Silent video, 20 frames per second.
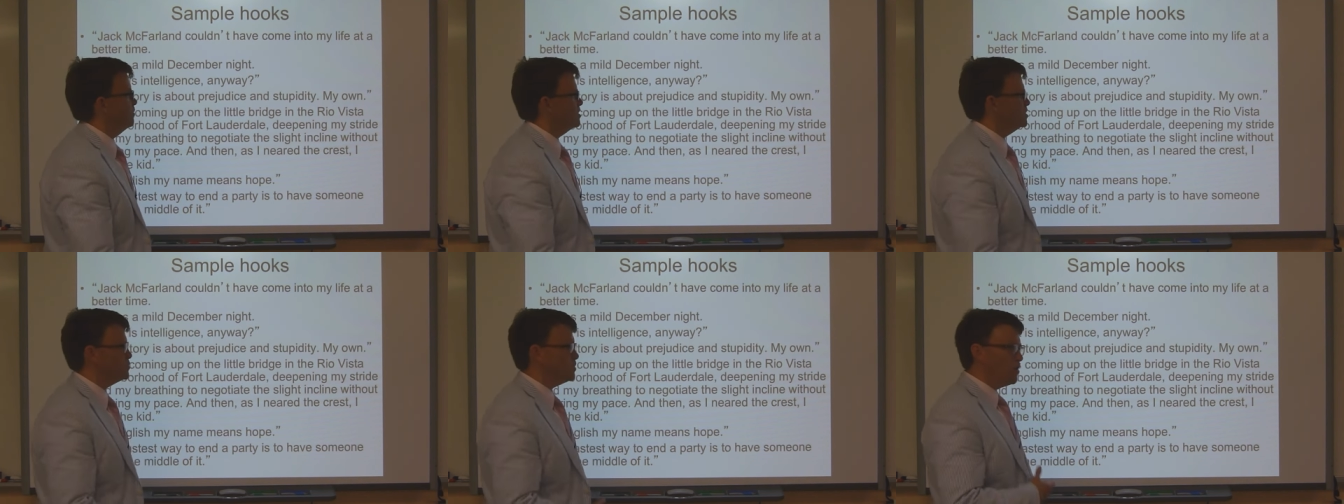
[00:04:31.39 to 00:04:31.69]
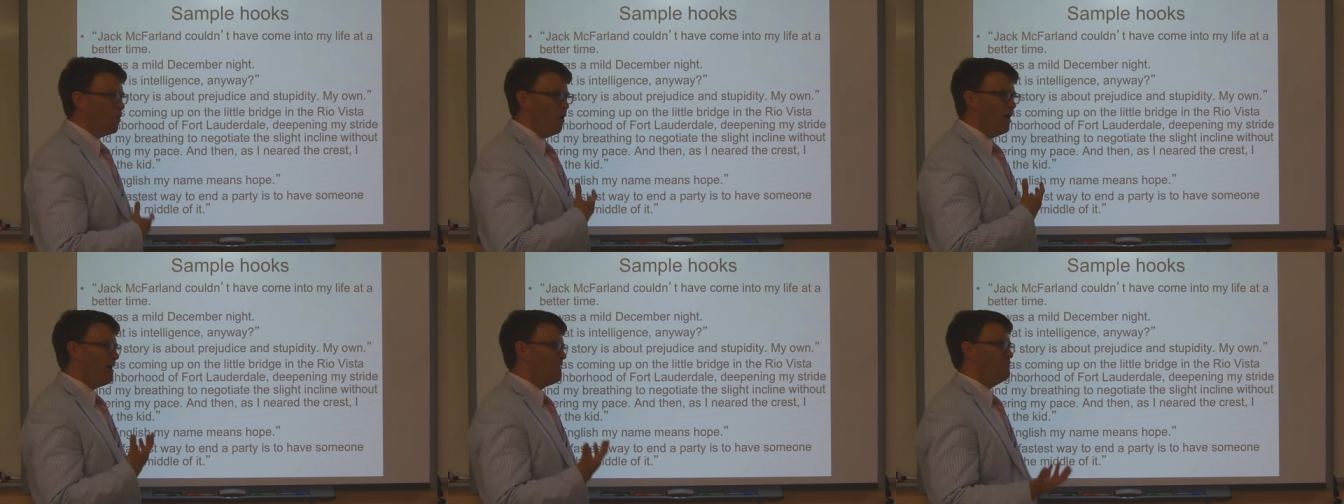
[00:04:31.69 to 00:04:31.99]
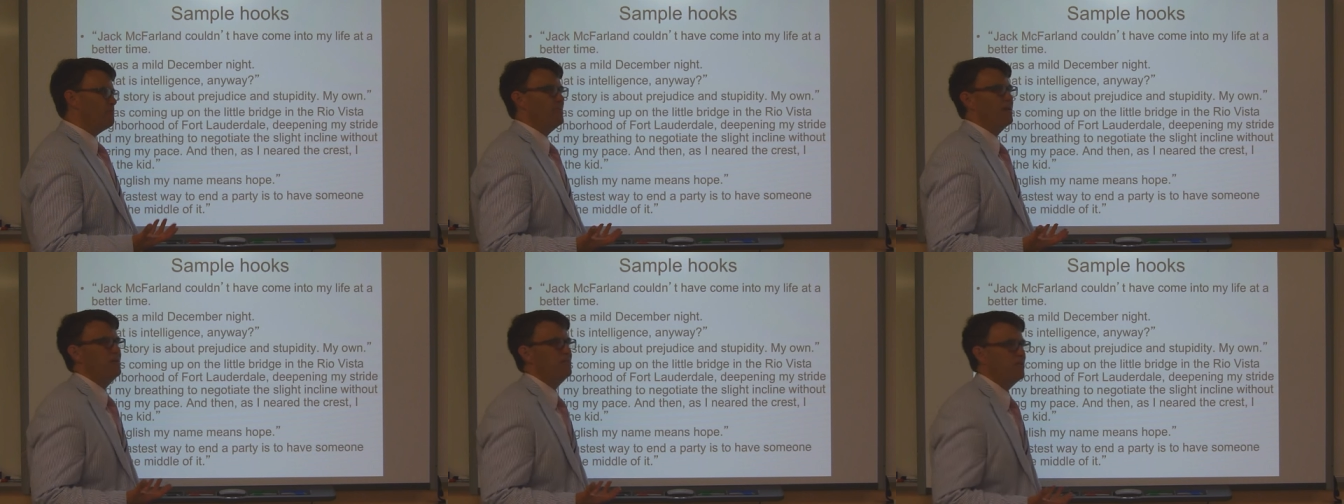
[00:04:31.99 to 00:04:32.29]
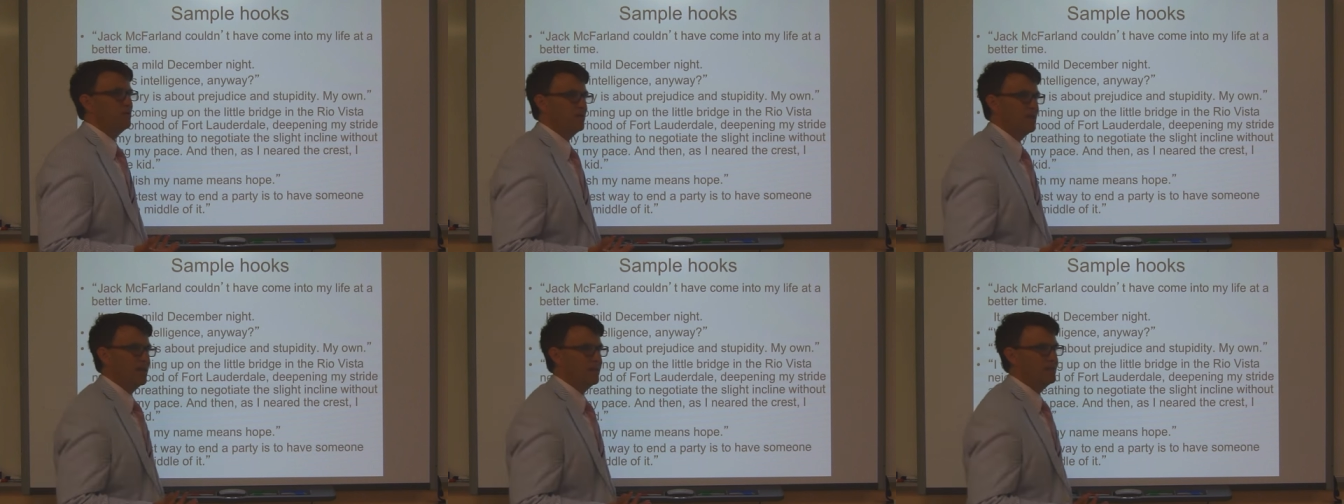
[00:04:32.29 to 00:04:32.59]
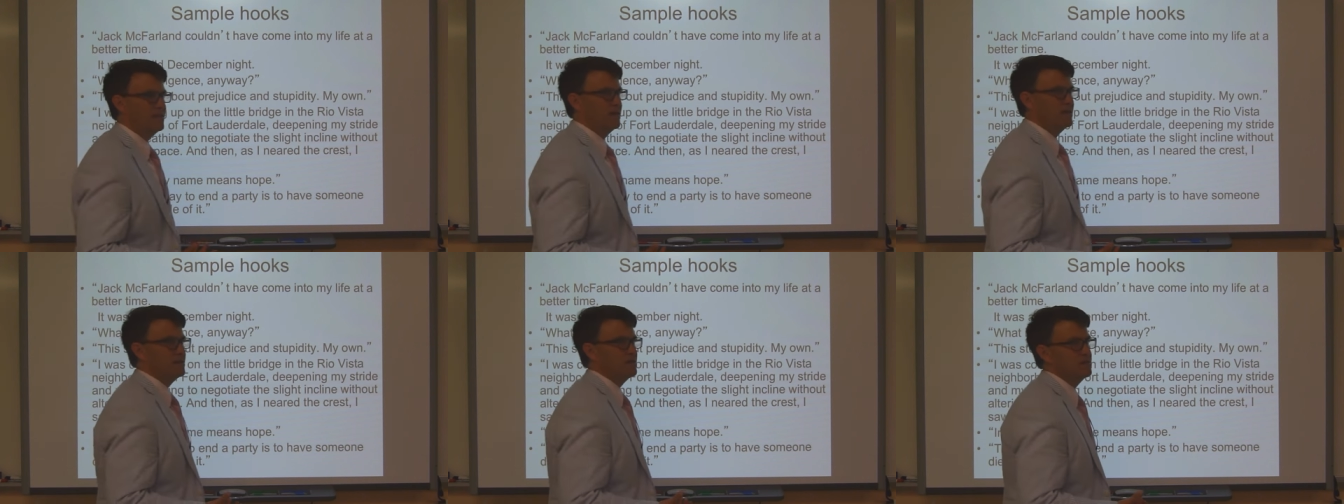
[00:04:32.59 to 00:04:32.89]
Because we all have people
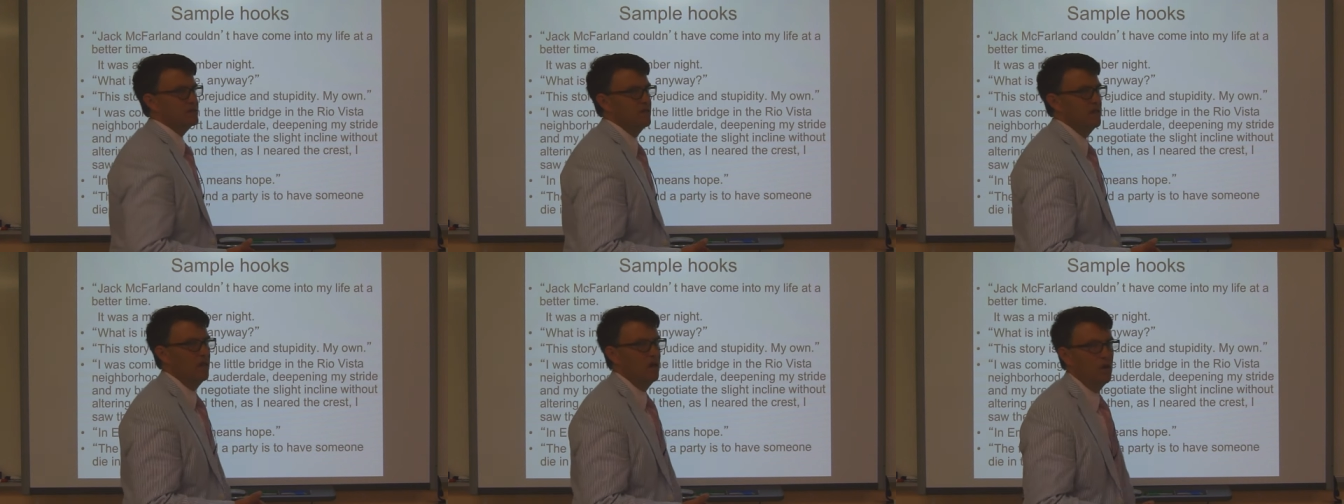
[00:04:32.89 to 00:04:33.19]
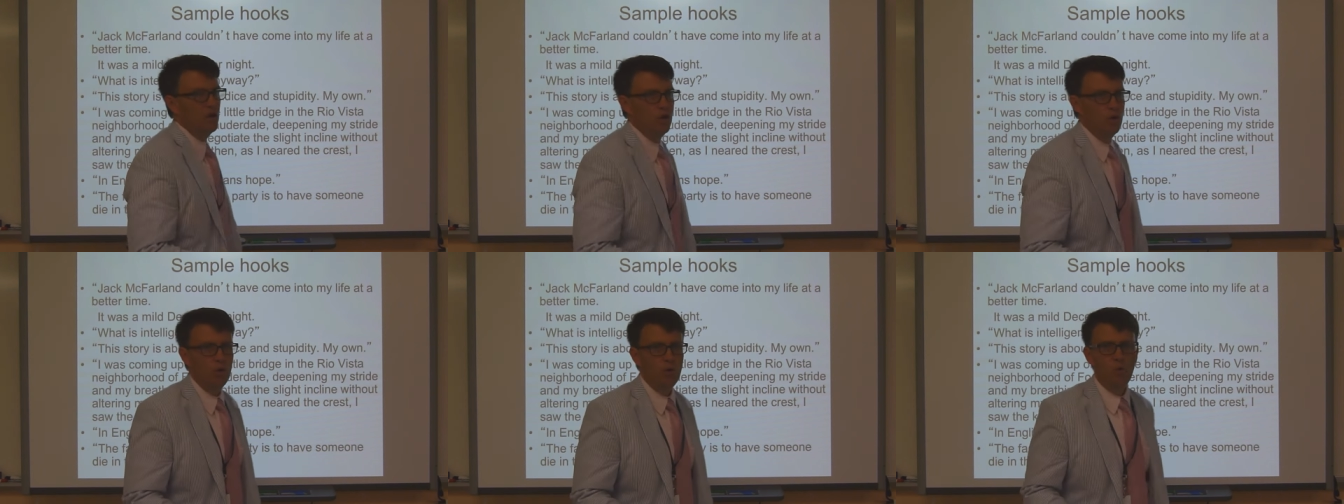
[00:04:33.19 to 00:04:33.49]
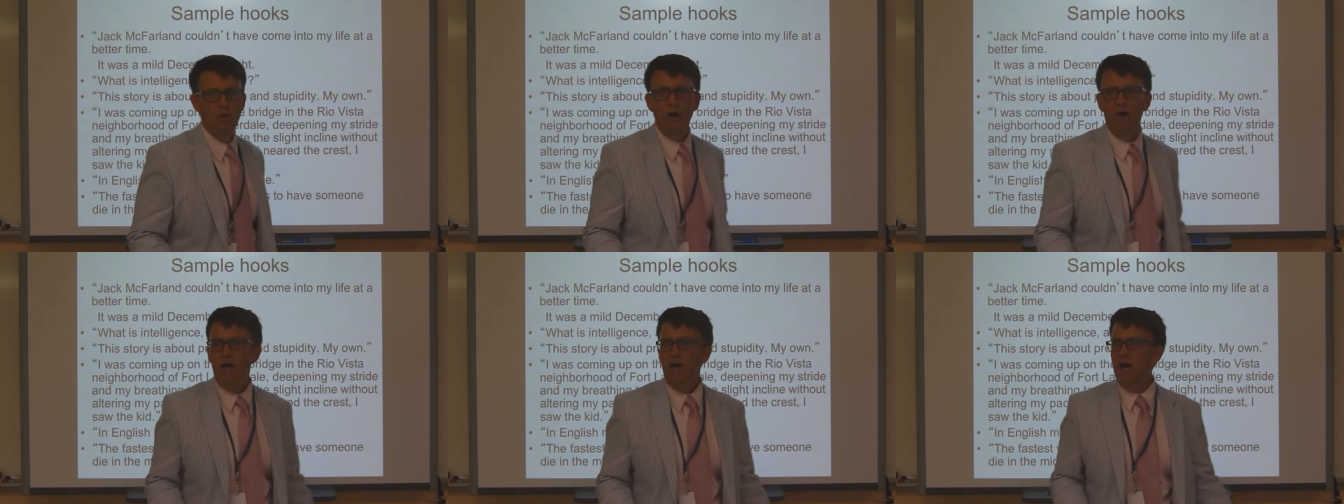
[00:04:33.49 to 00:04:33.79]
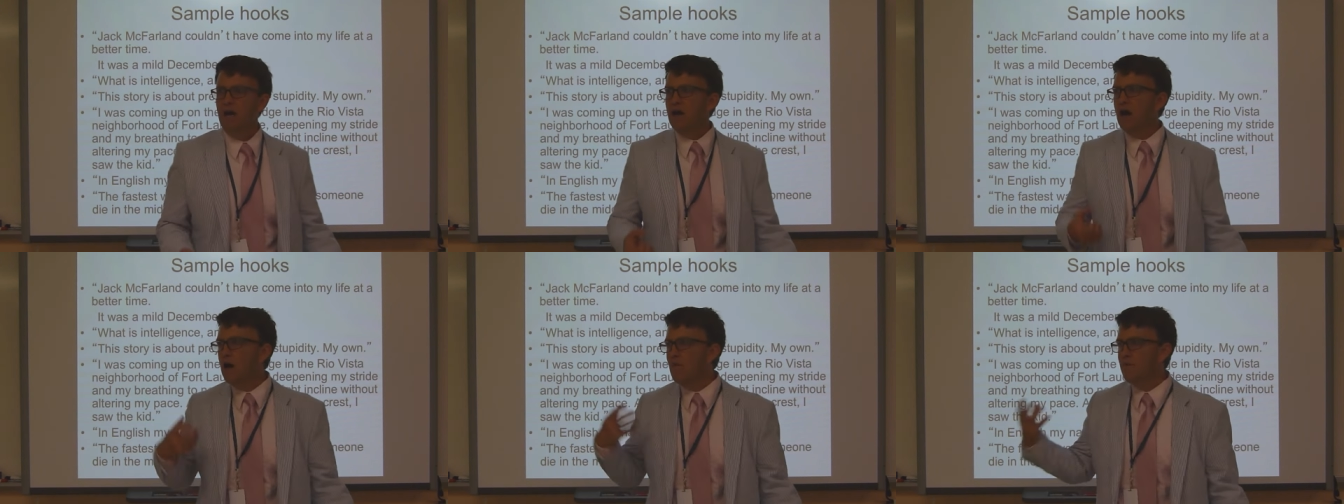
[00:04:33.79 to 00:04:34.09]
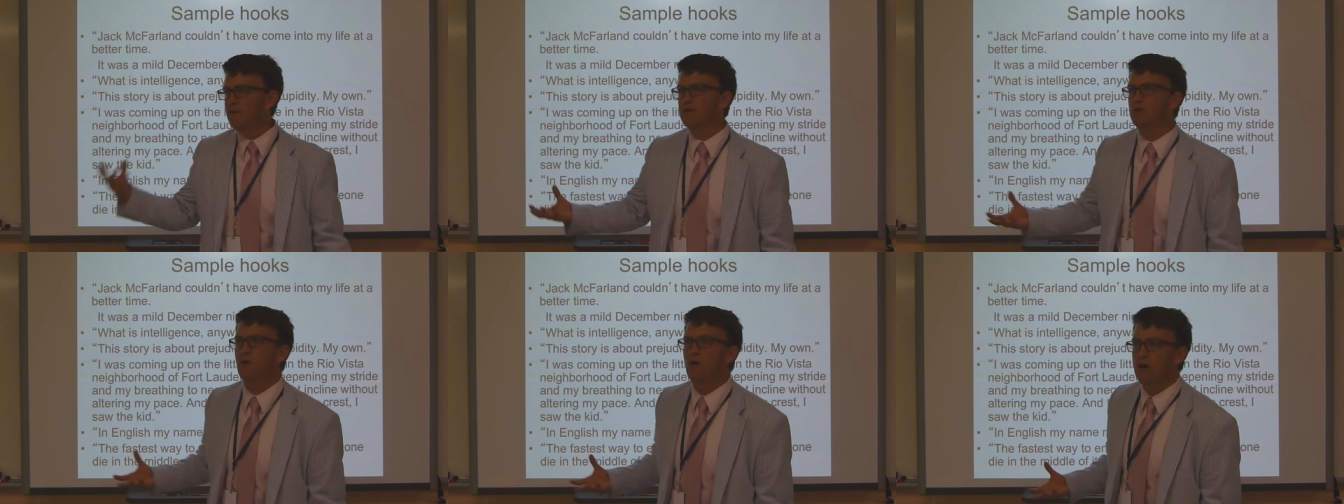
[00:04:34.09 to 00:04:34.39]
like this who
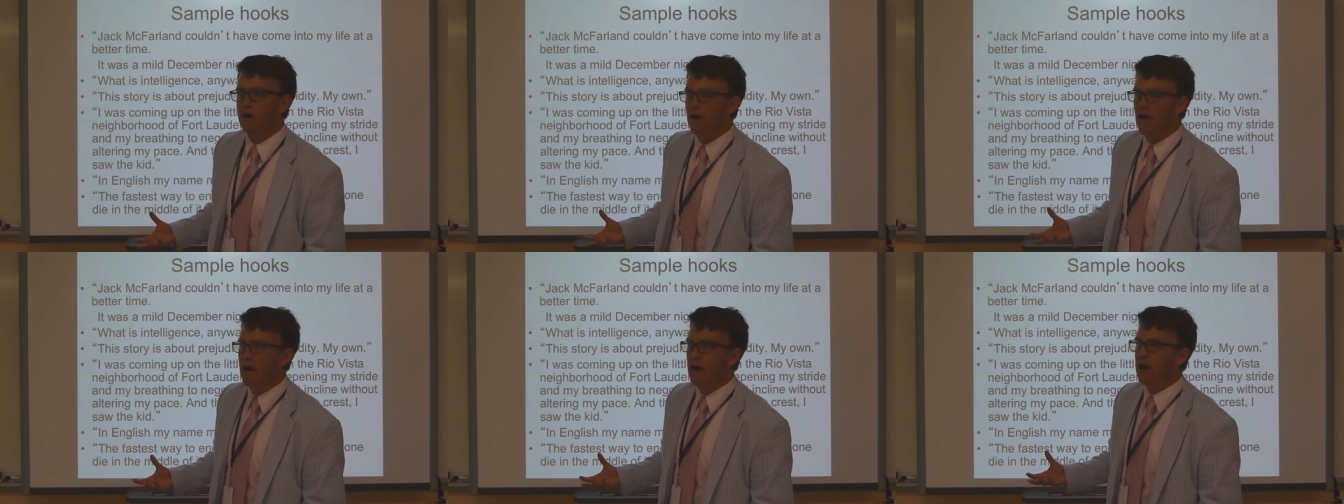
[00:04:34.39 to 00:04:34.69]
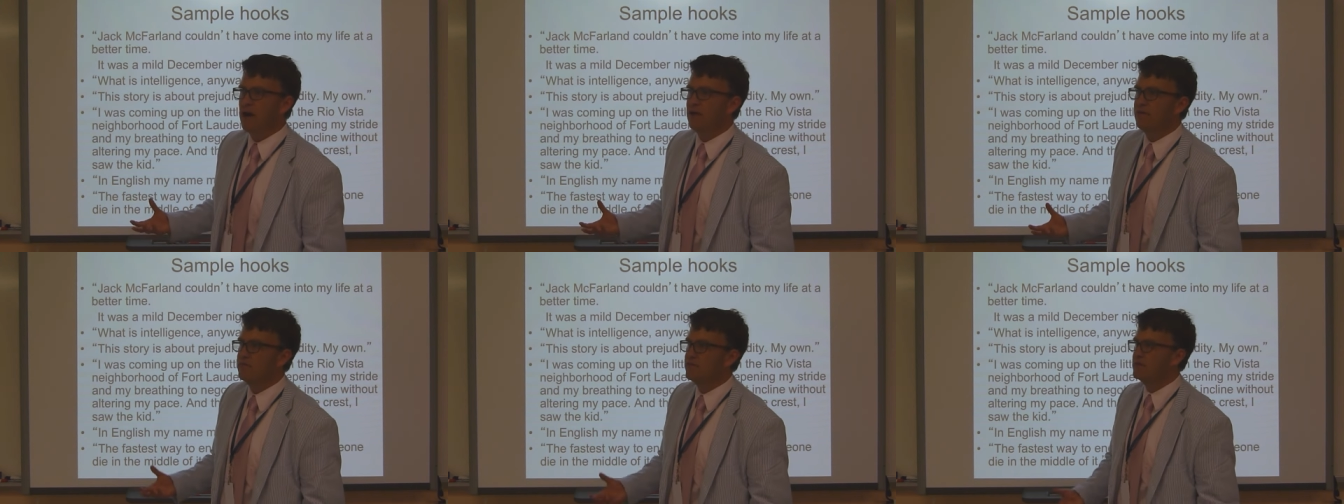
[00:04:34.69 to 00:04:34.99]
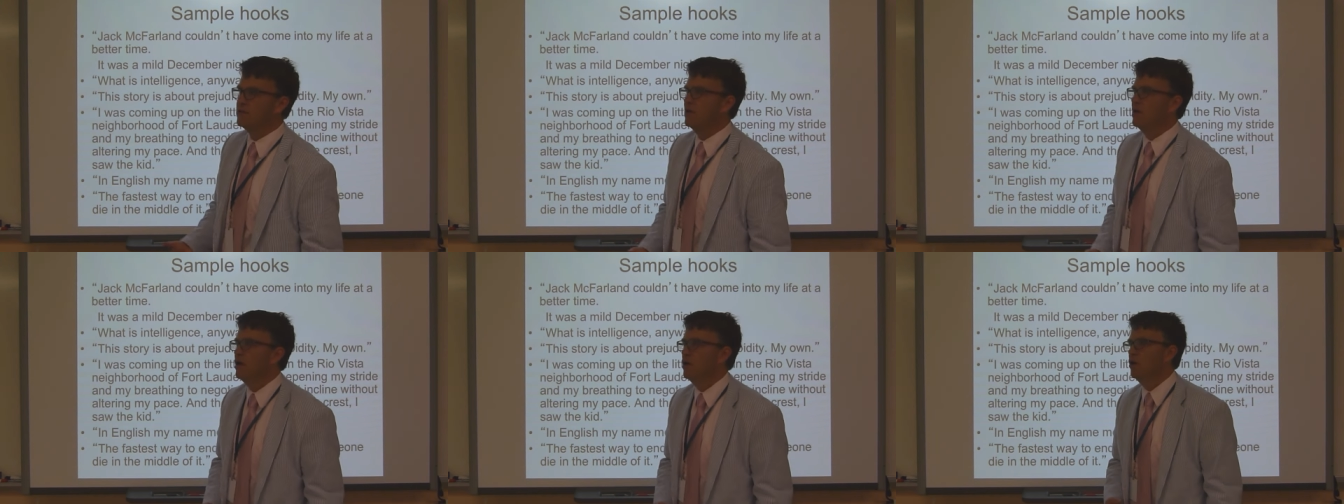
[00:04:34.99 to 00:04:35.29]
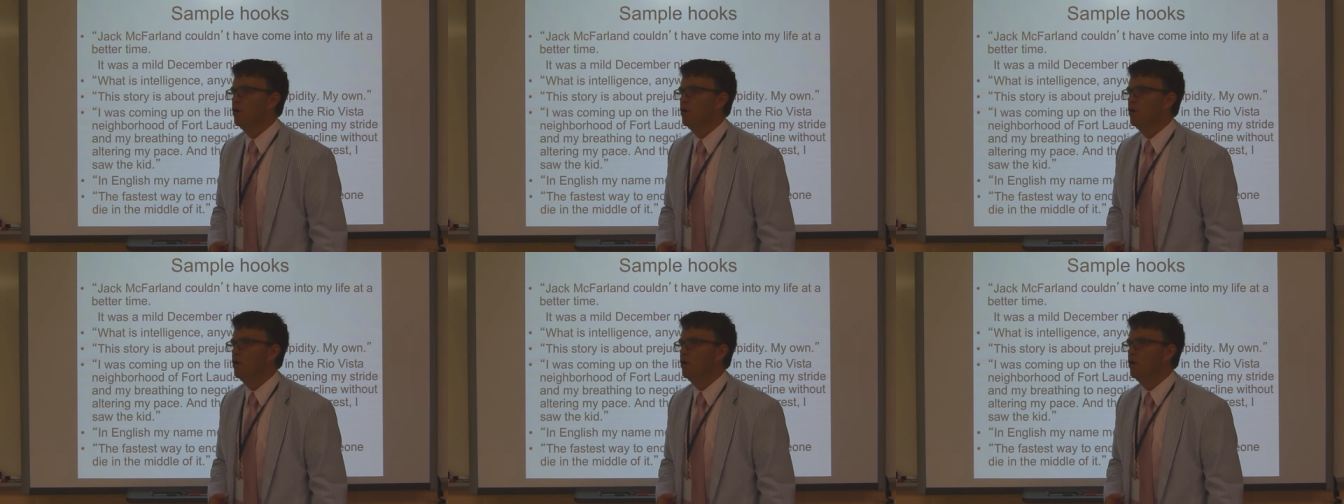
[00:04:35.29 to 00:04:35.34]
come into our lives,